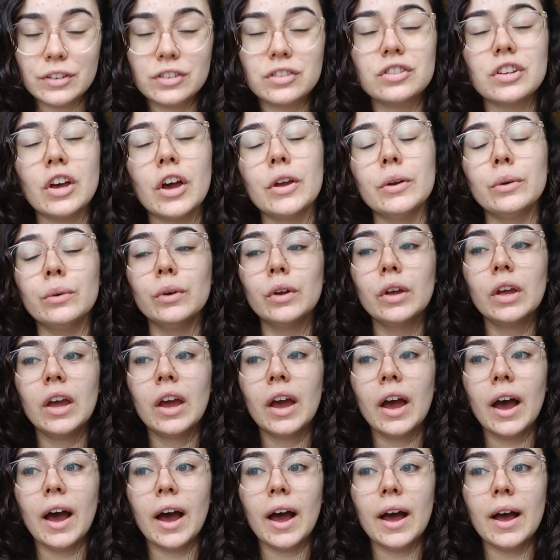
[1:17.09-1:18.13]
So
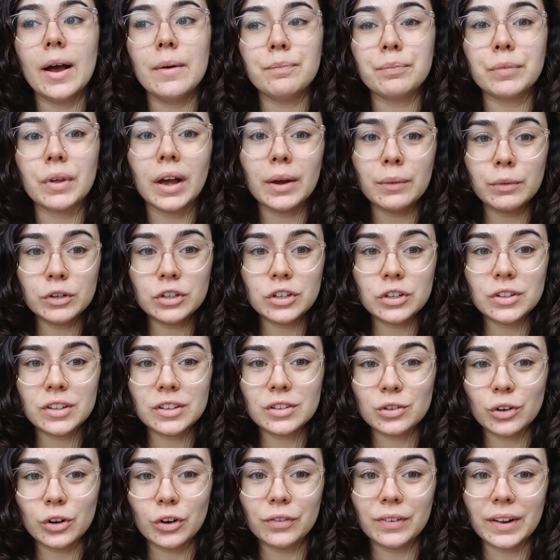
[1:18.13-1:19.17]
I would do
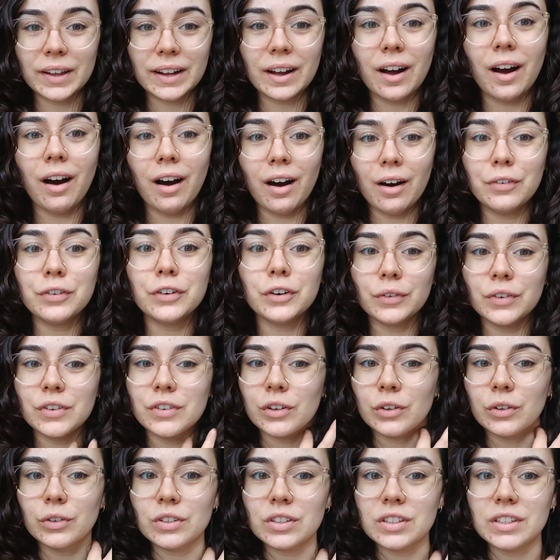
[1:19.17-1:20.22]
this sort of after
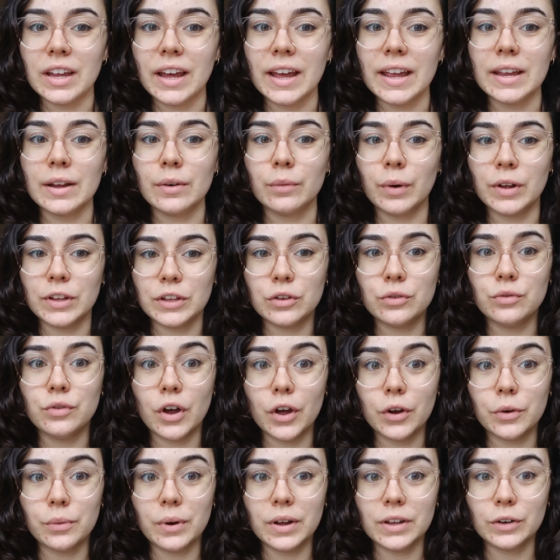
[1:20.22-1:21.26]
results day when you
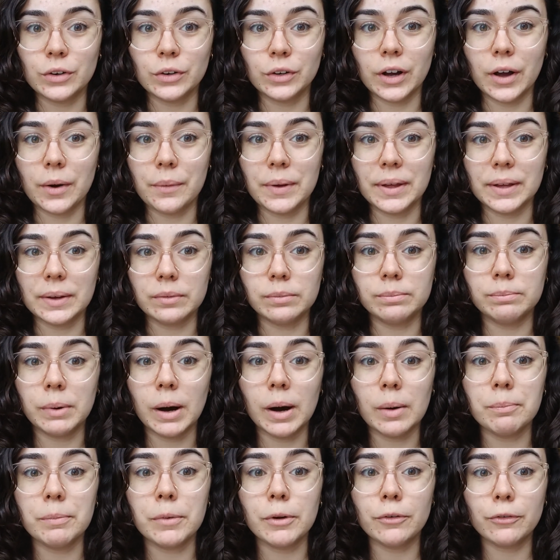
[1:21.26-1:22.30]
know where you're going
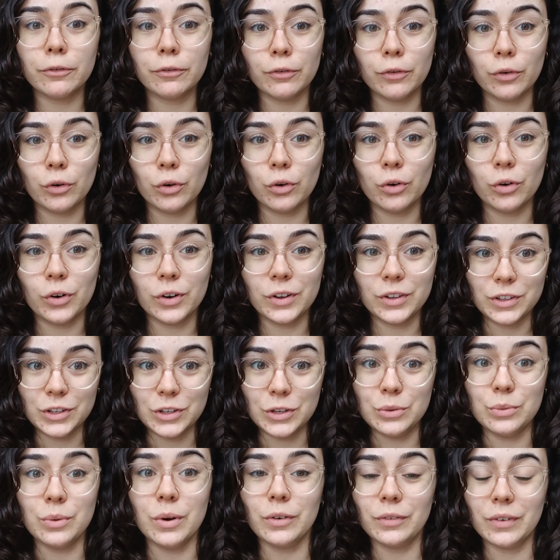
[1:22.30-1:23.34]
but before
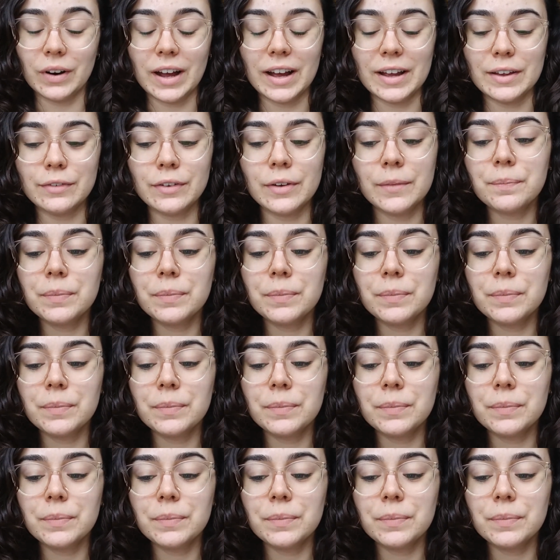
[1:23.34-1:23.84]
you arrive.